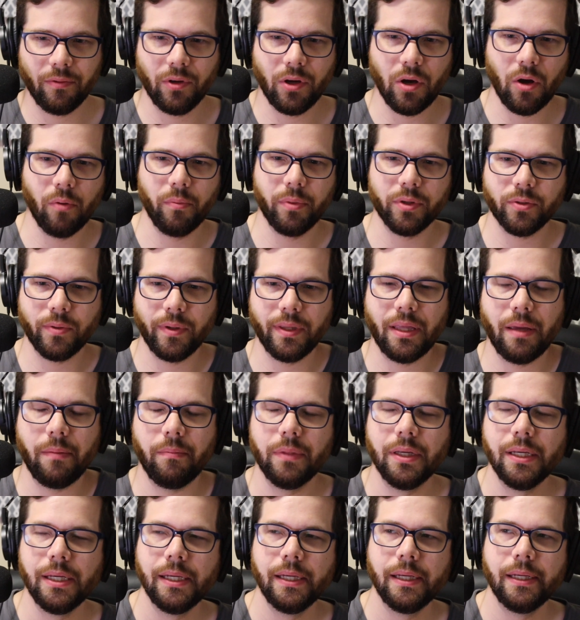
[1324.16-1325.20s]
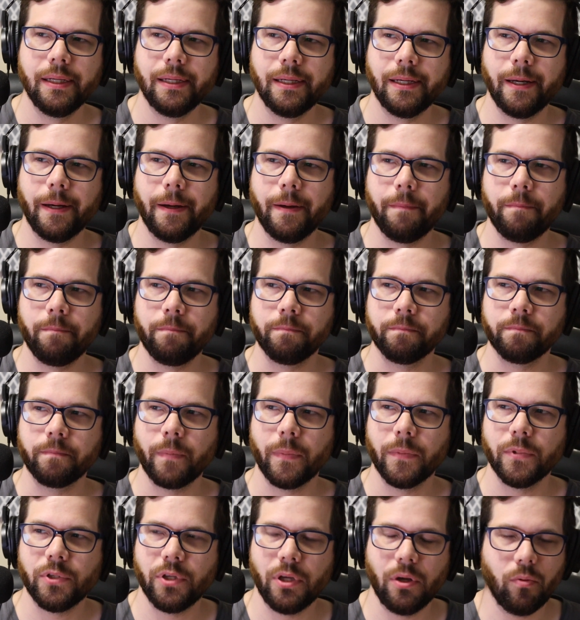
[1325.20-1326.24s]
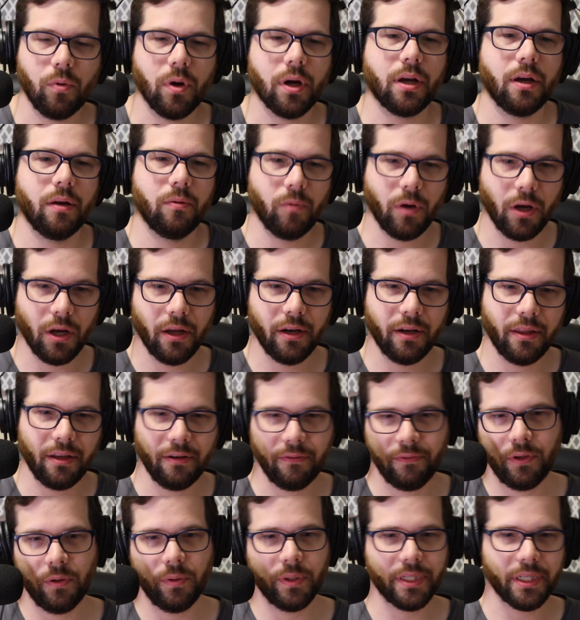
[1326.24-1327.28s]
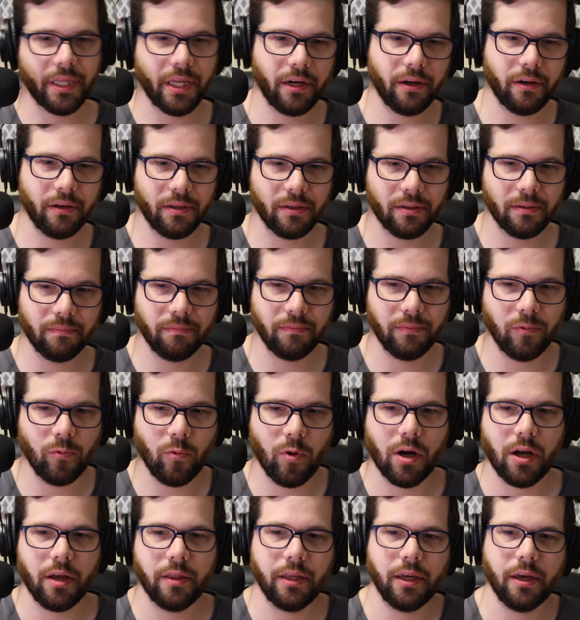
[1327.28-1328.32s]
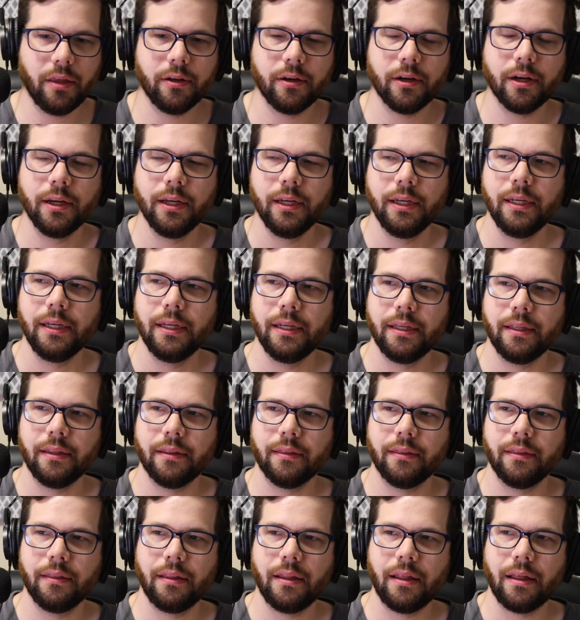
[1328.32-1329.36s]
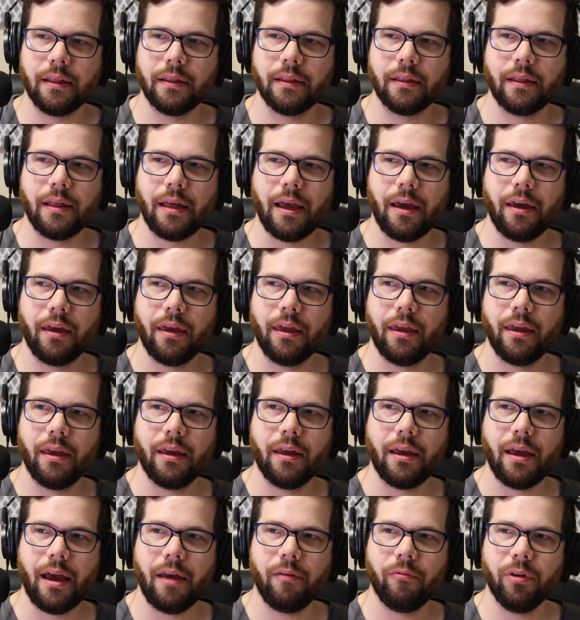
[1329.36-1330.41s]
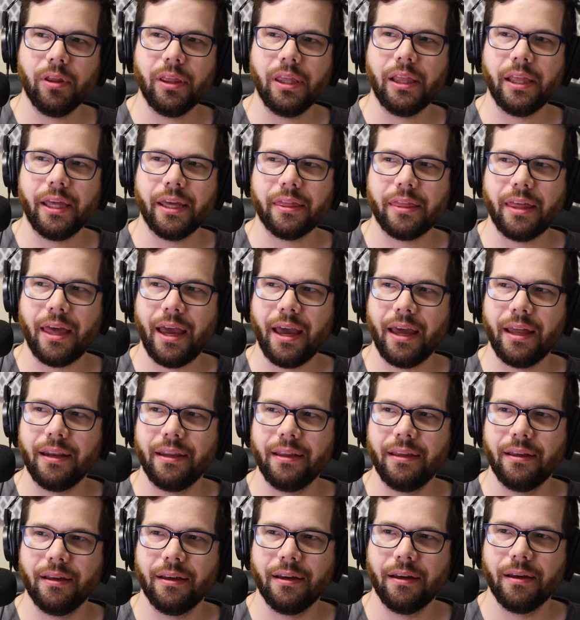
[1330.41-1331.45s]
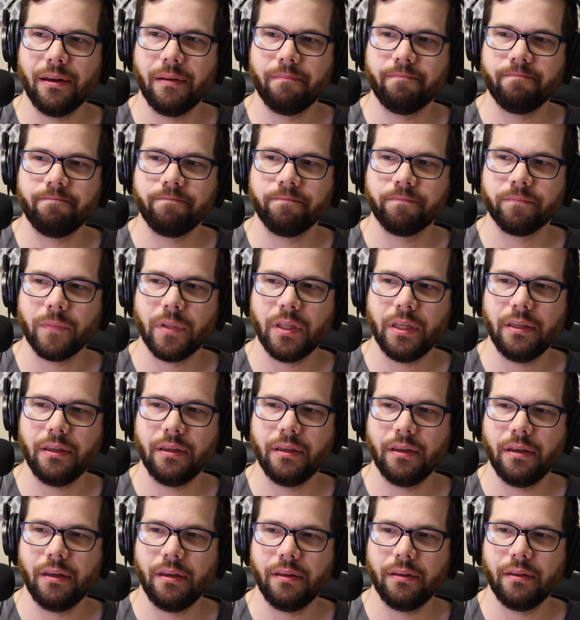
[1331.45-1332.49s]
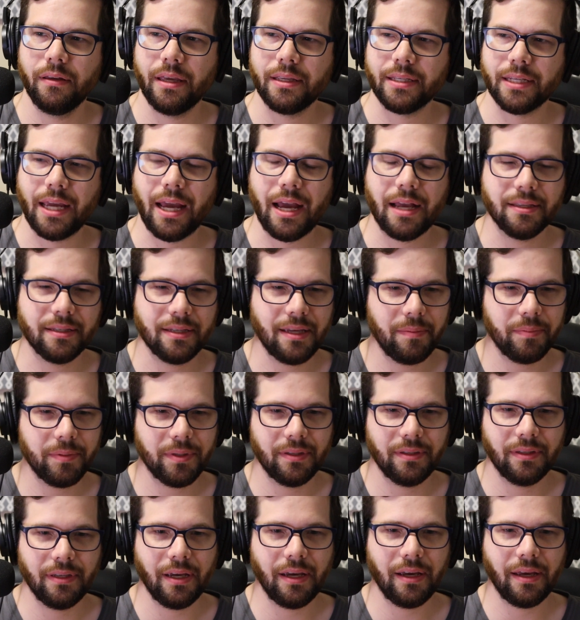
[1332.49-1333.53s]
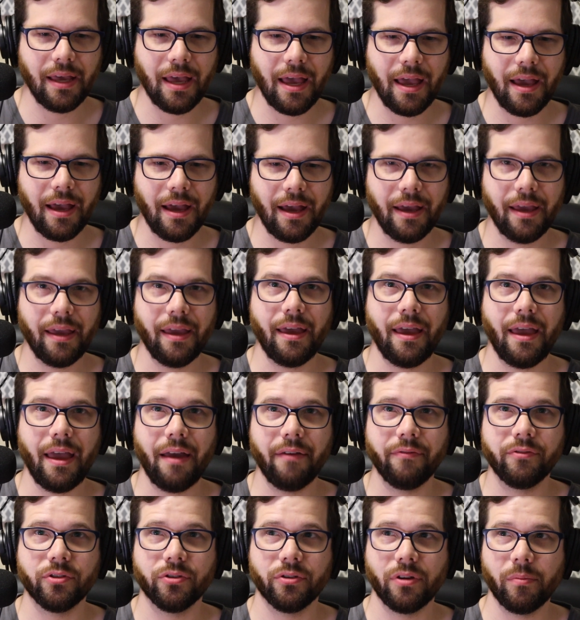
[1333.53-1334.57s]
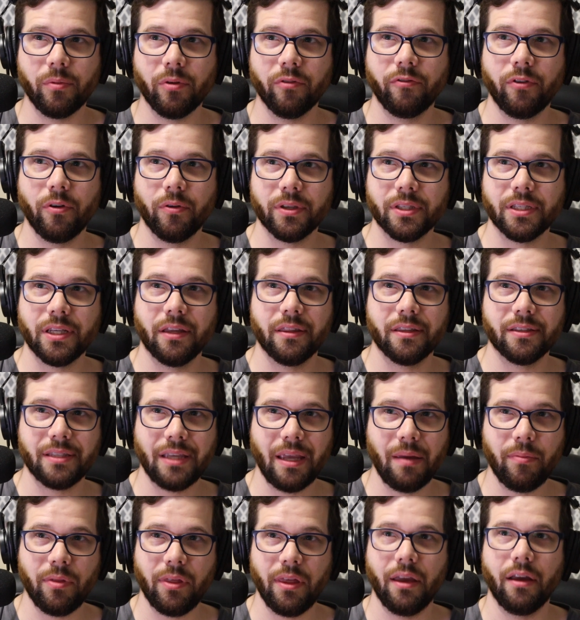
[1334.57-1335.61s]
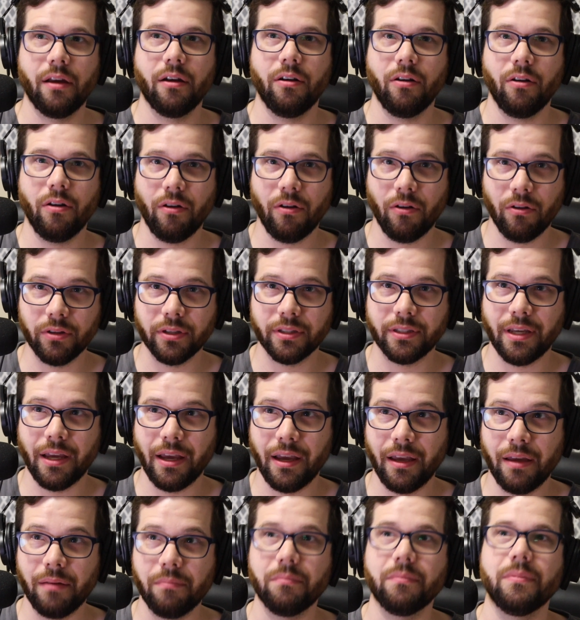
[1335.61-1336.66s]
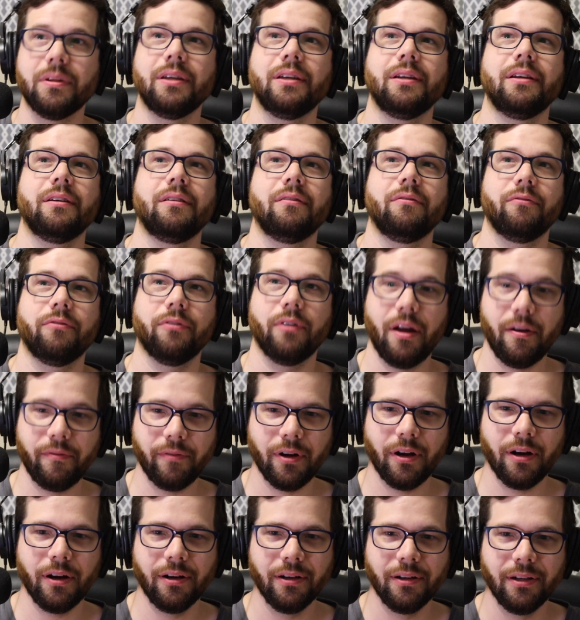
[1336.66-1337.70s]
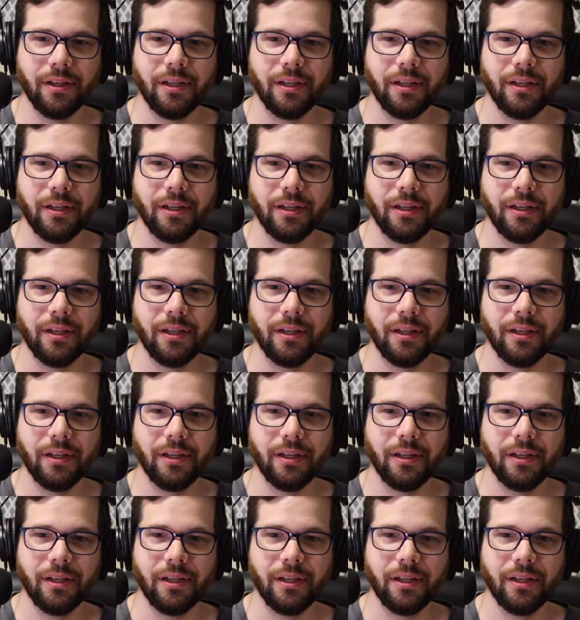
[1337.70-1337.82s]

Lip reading: go between them. So you work on one and then a few weeks later you work on the other. I really like that as a concept. I have trouble focusing on the same thing all the time forever.